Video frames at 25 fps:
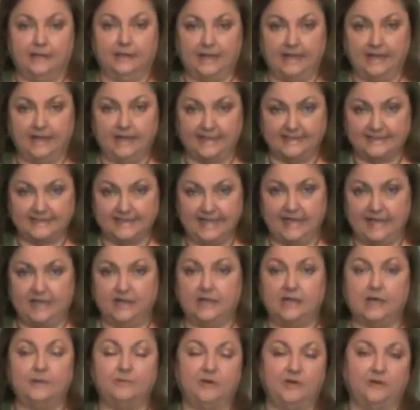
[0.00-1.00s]
It has heat
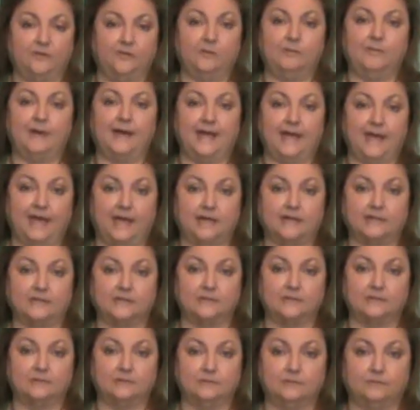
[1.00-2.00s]
coming from my hands.